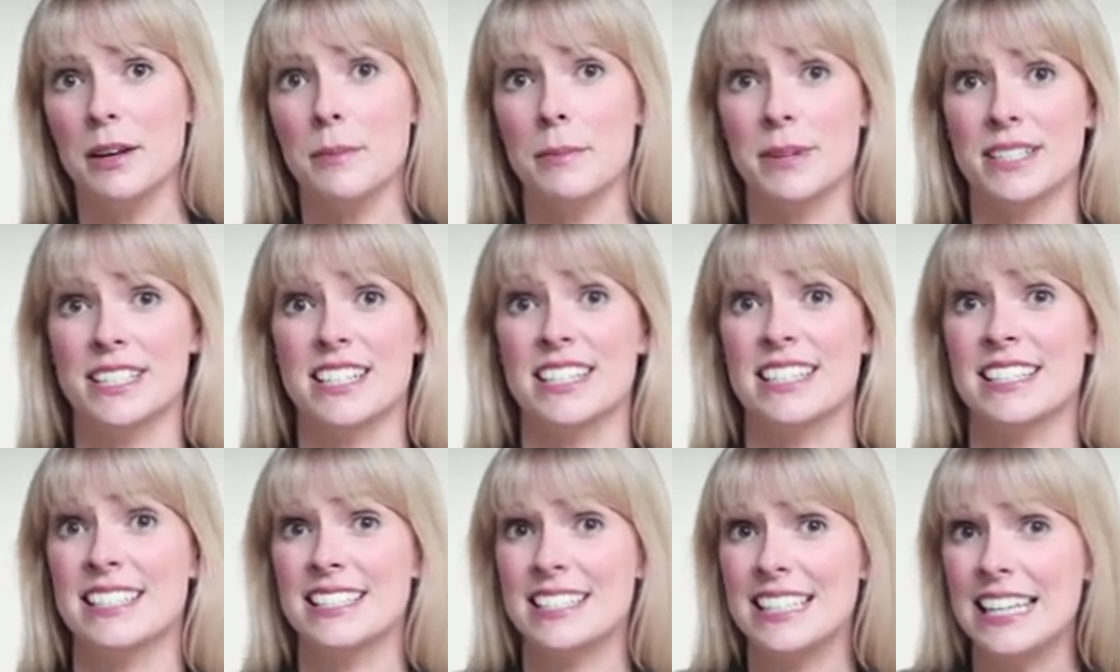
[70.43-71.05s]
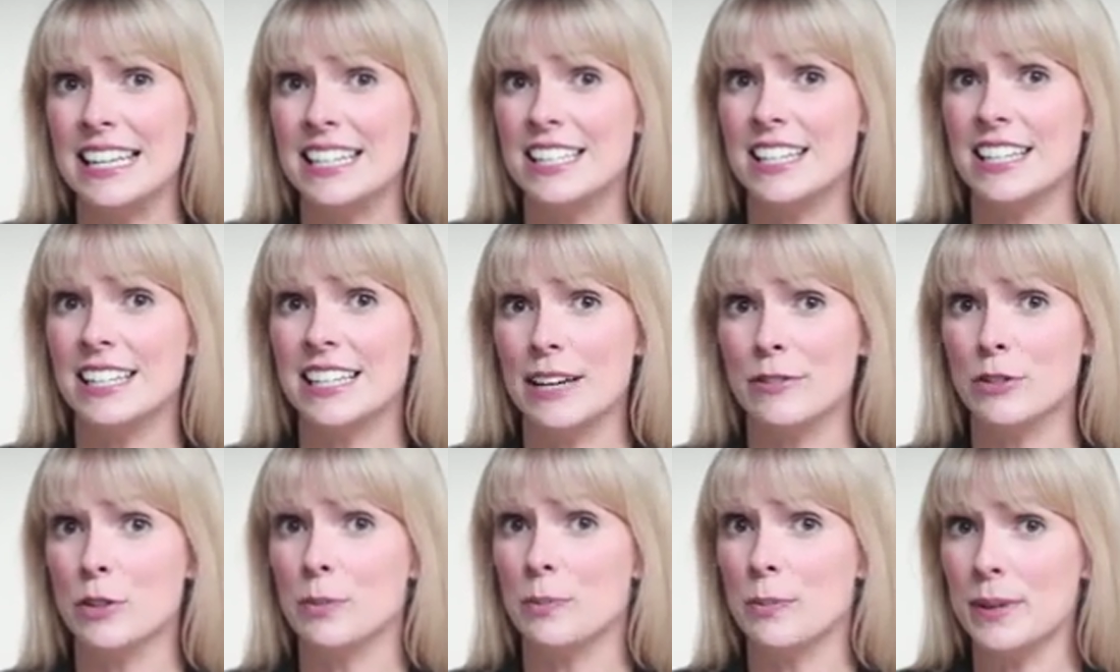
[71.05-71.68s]
But at a senior
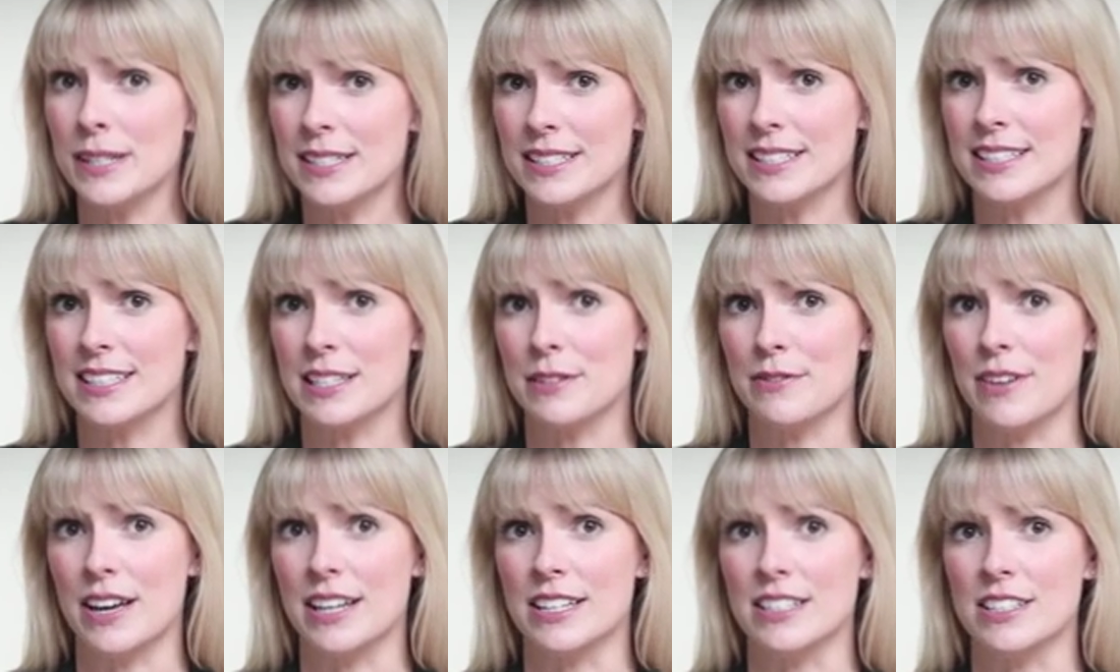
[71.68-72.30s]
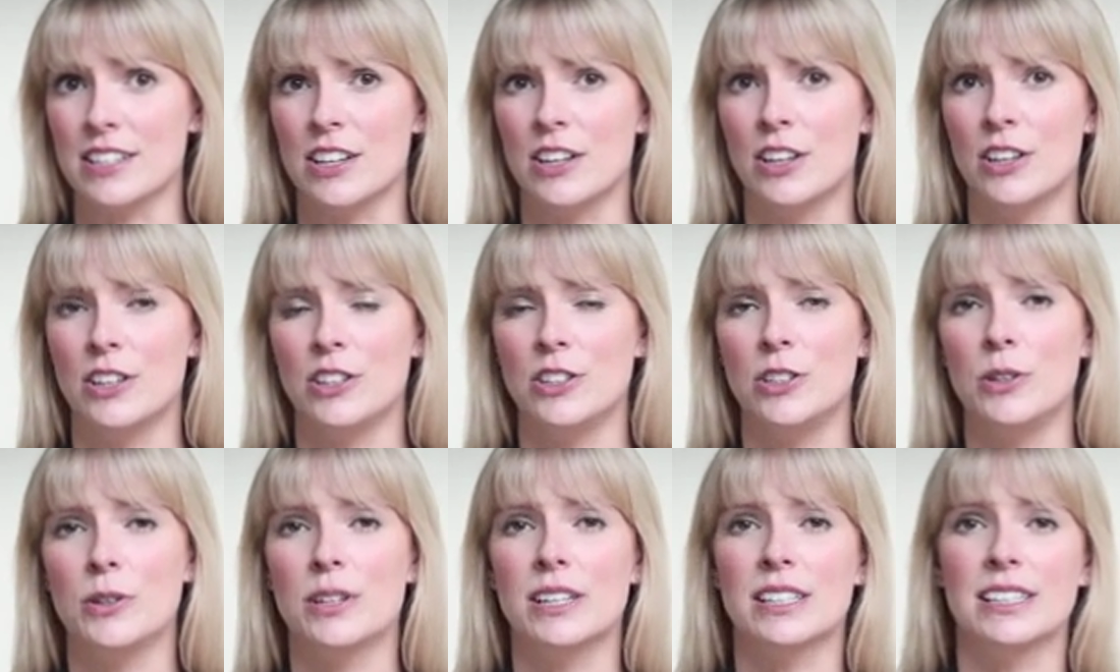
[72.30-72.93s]
level business event,
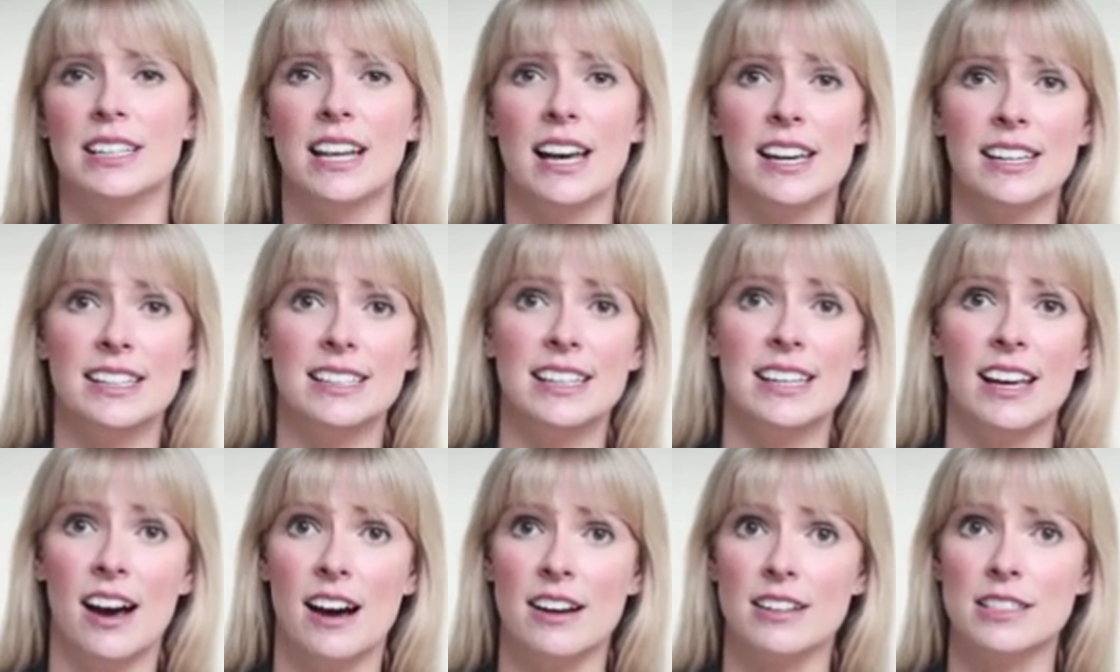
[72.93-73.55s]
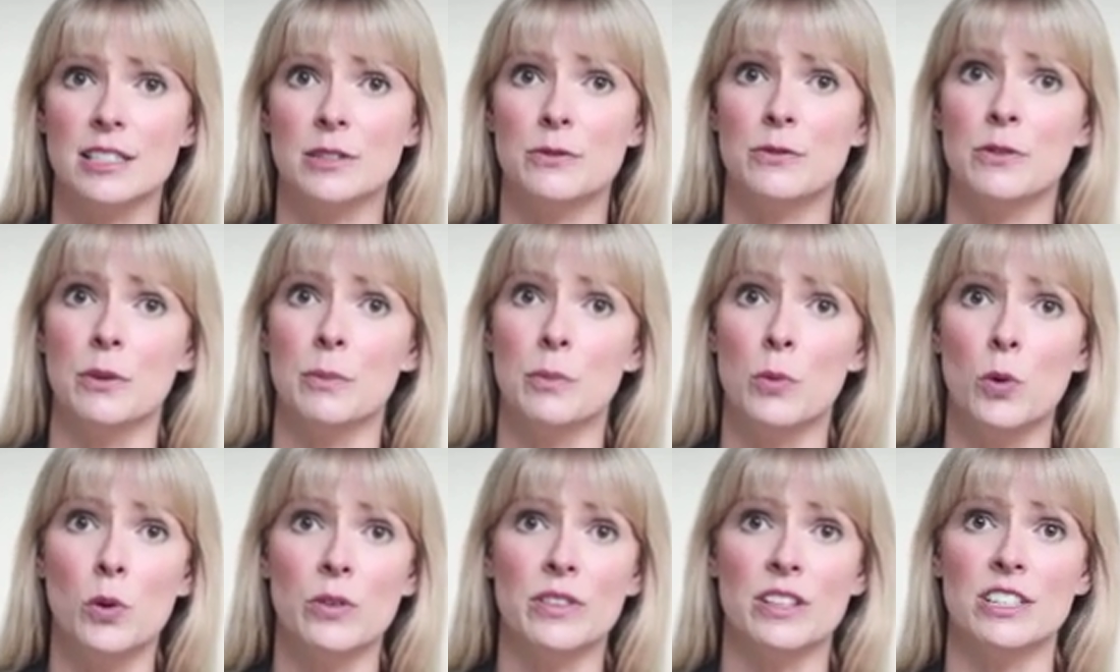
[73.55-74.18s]
you can likely ask for
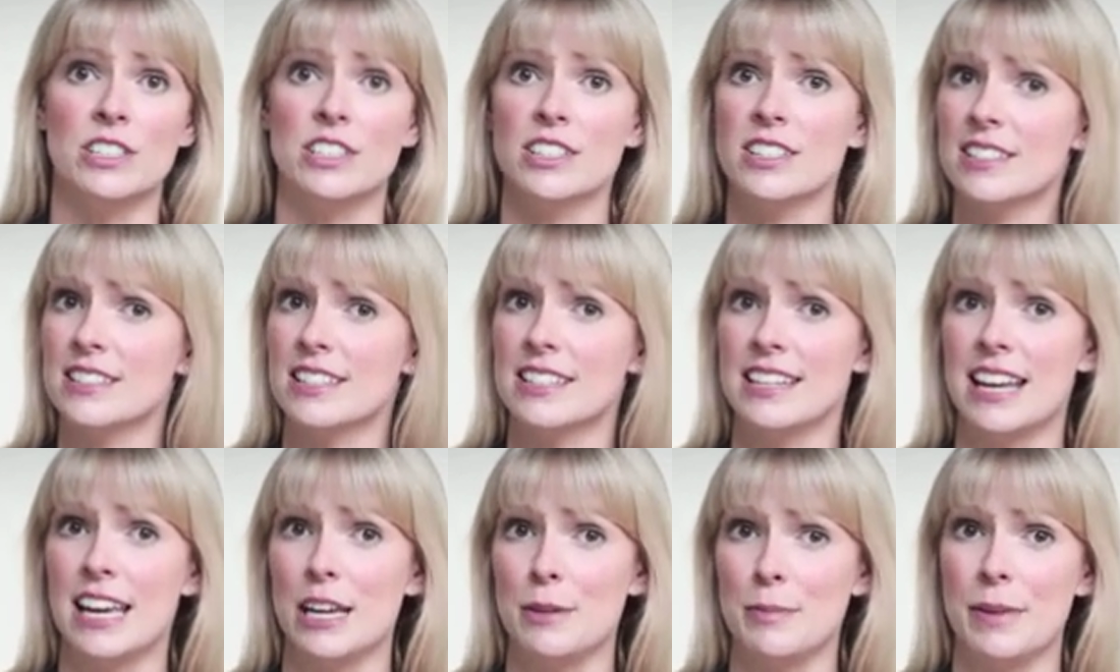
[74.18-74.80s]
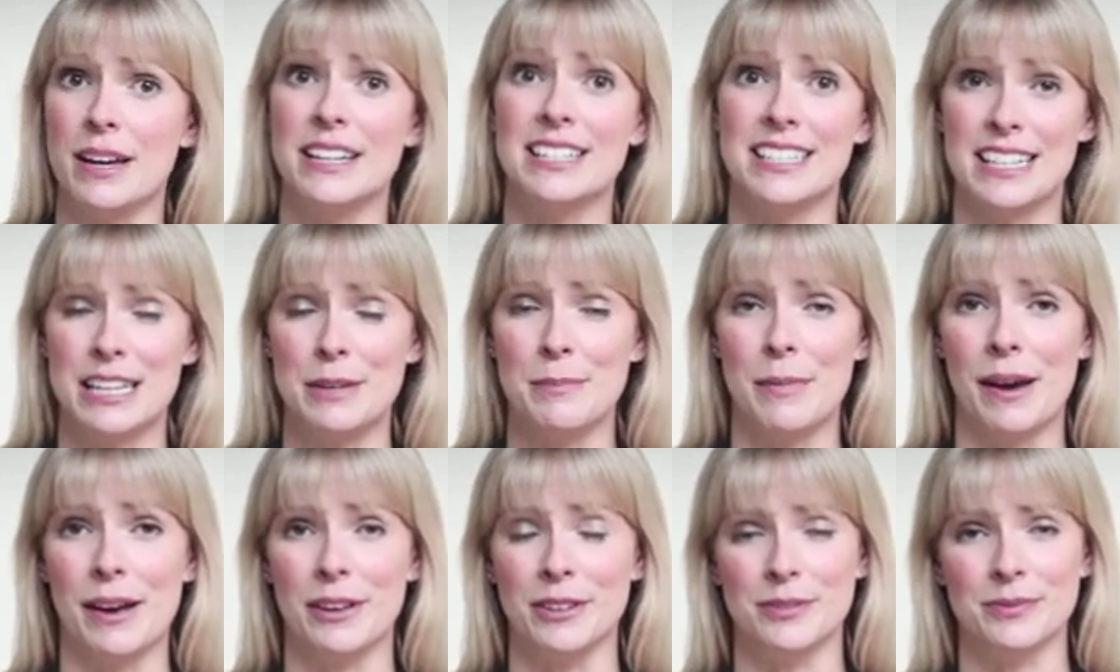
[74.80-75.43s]
more than just a name and
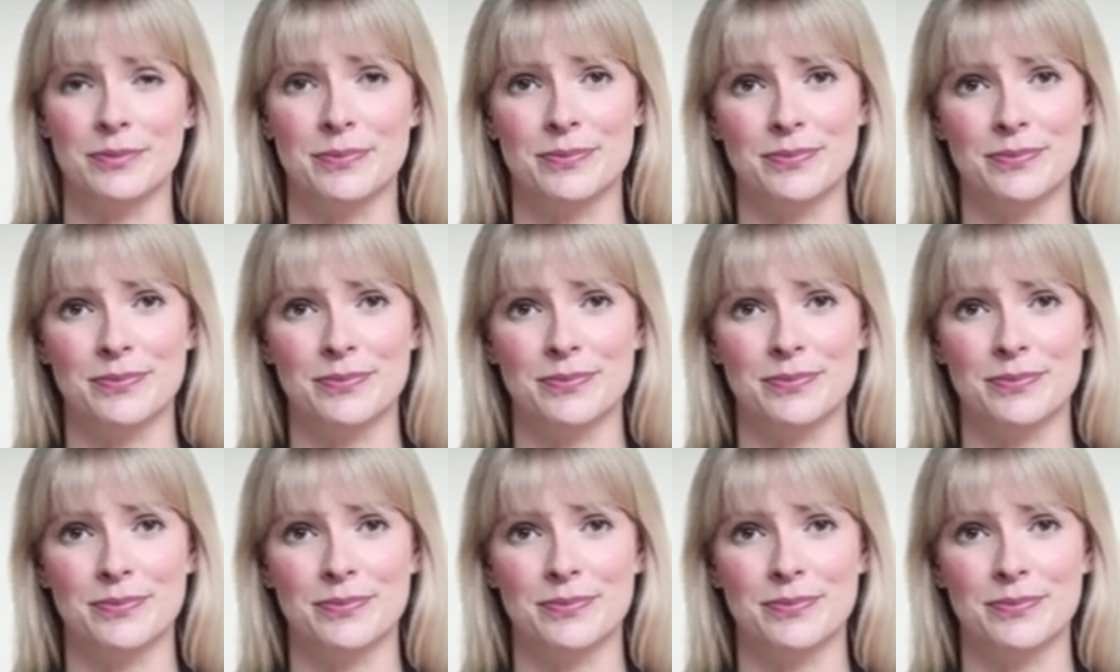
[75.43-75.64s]
email.